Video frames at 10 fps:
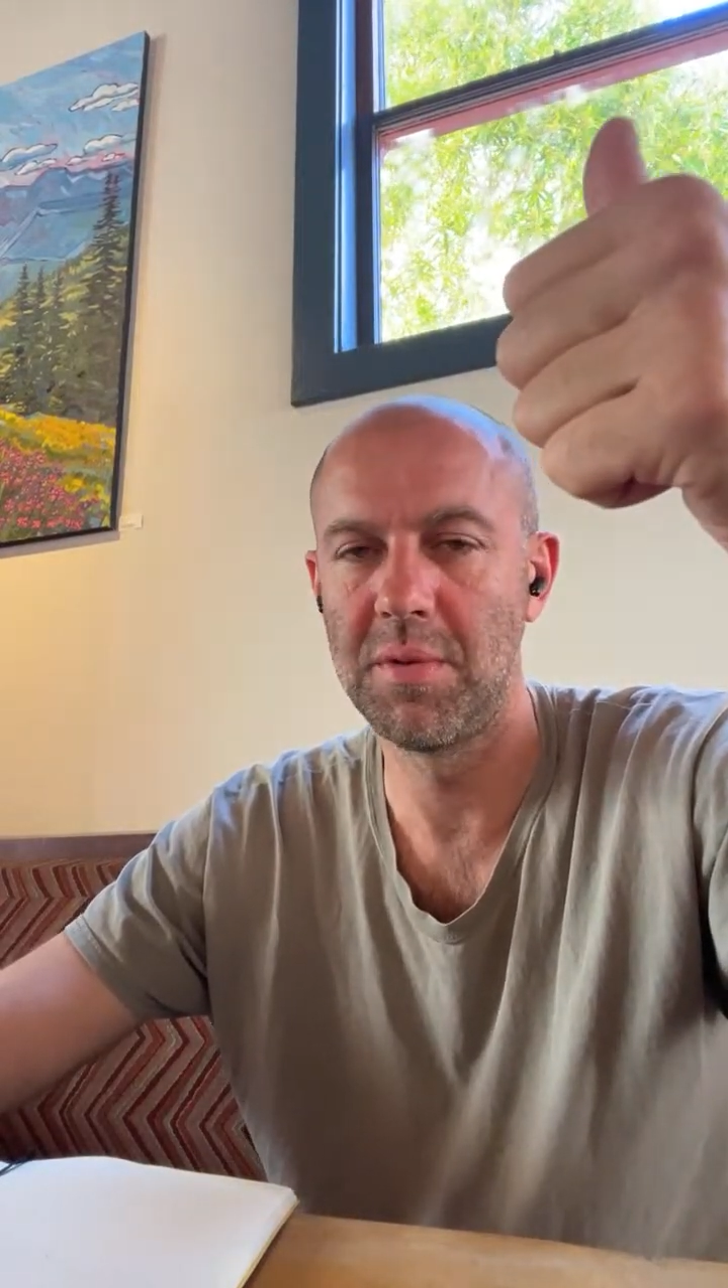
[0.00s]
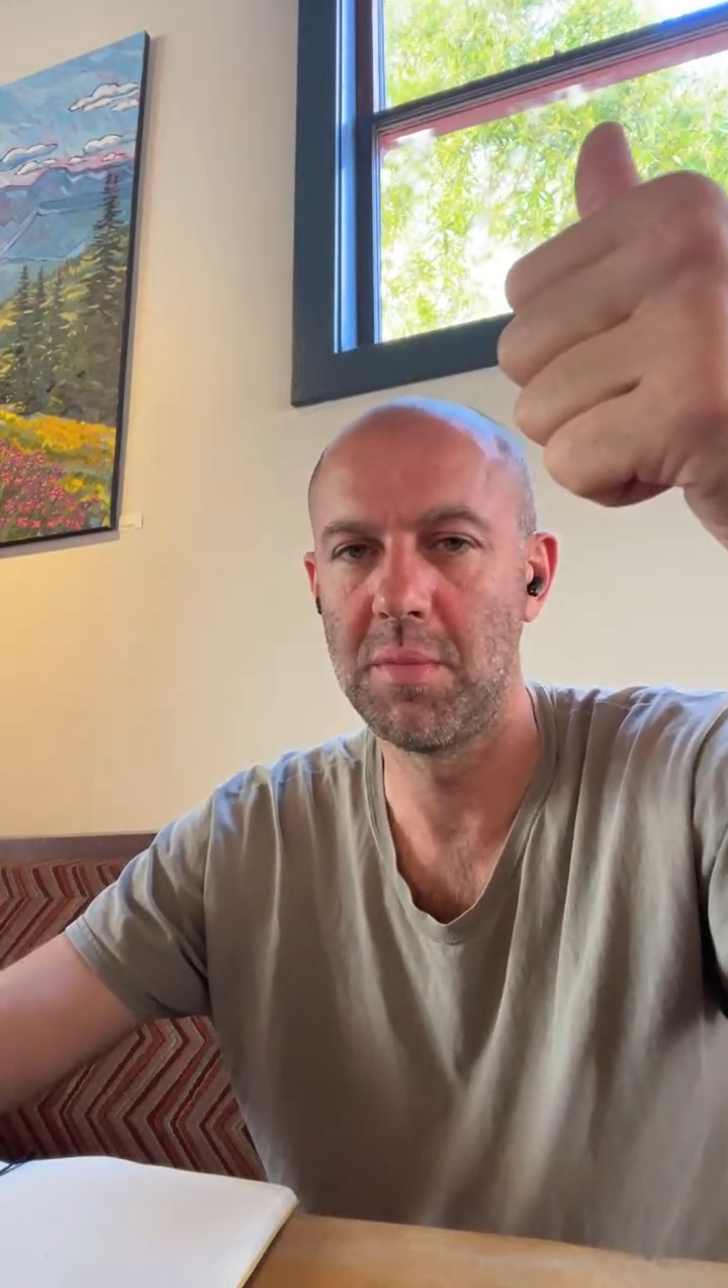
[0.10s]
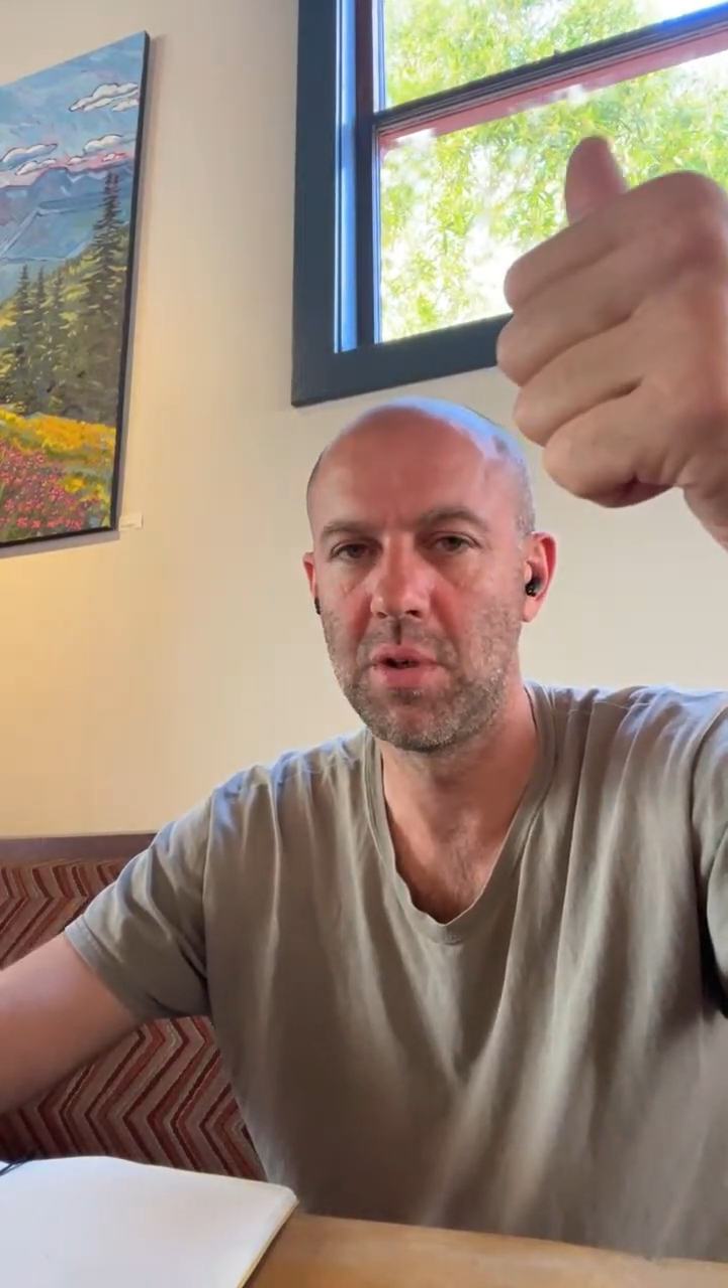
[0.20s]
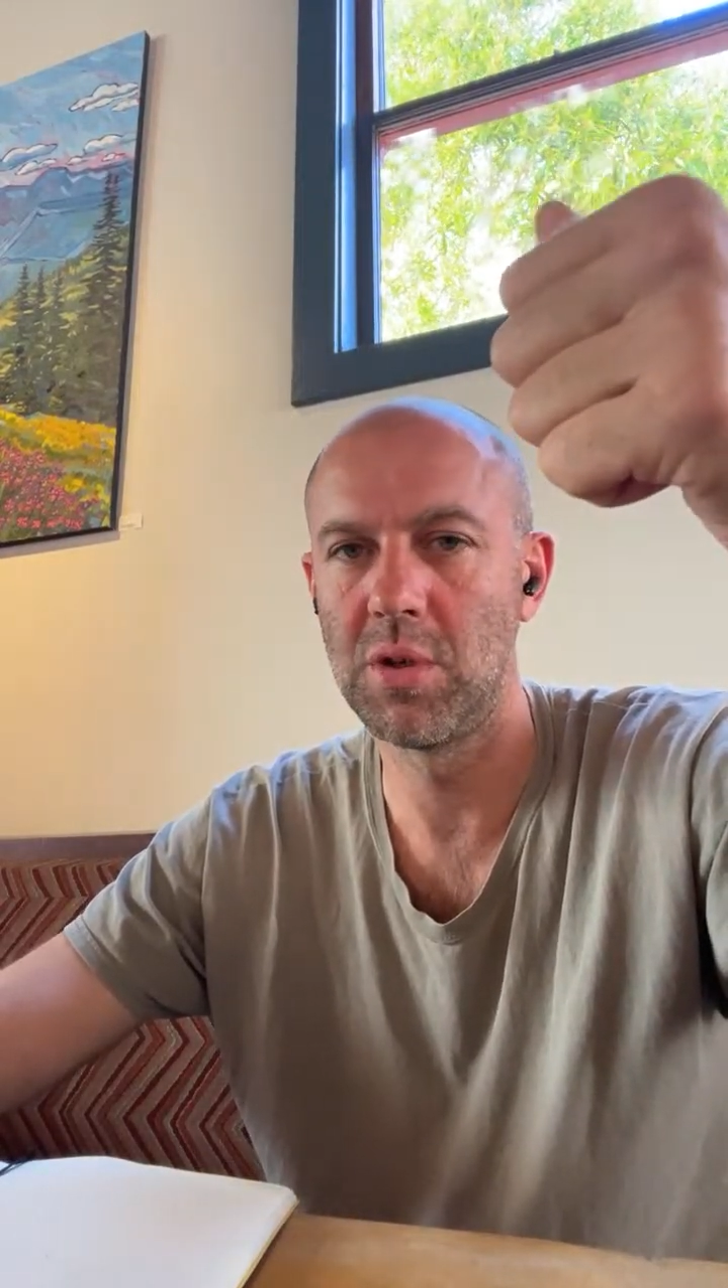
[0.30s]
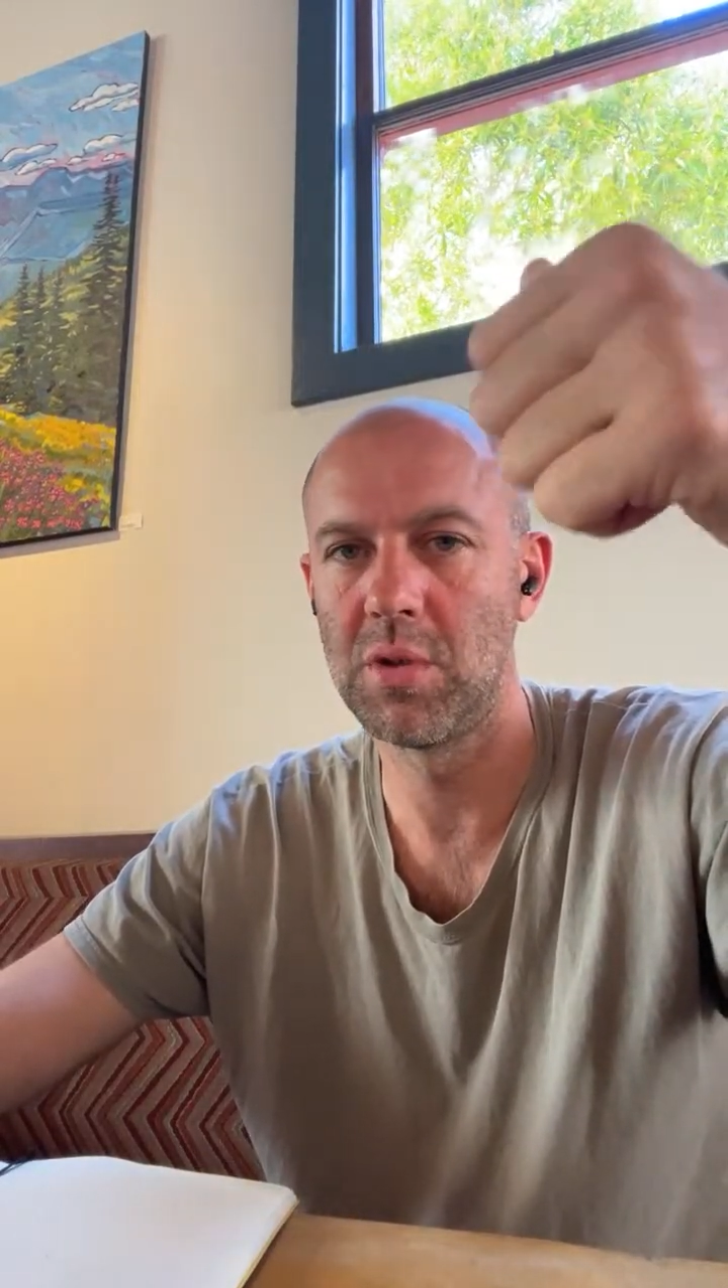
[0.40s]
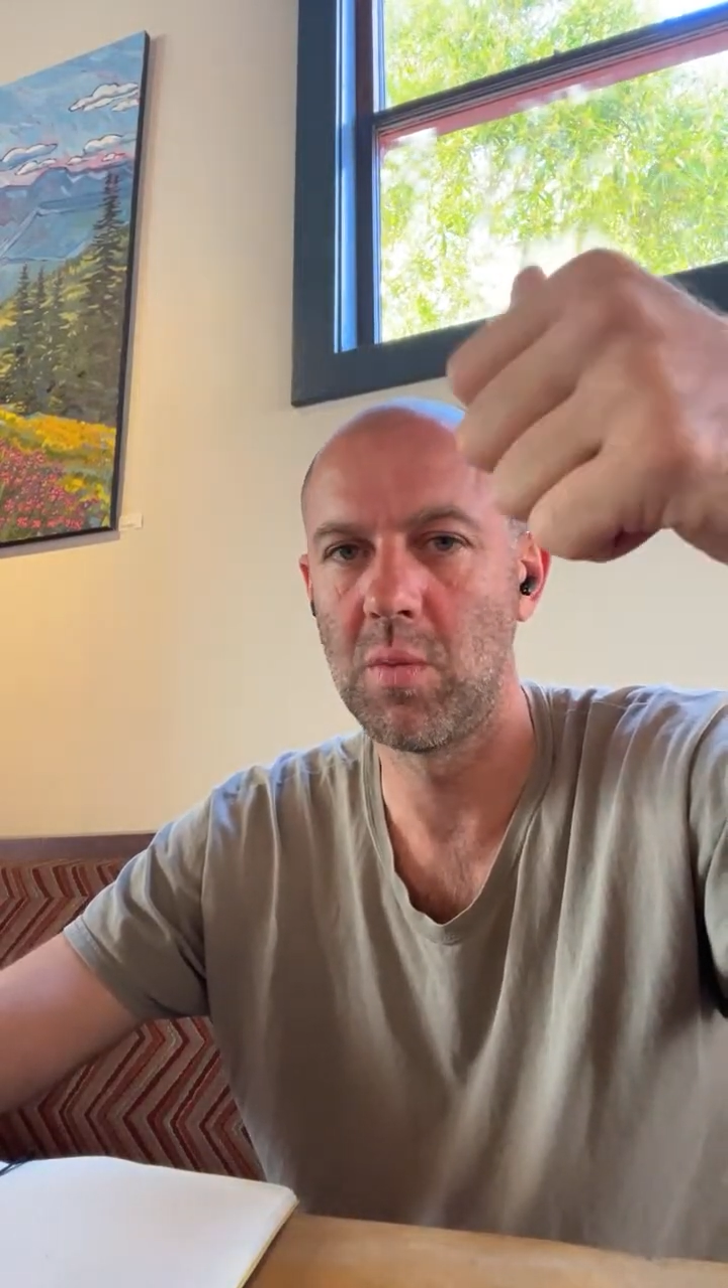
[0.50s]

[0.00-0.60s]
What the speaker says: images,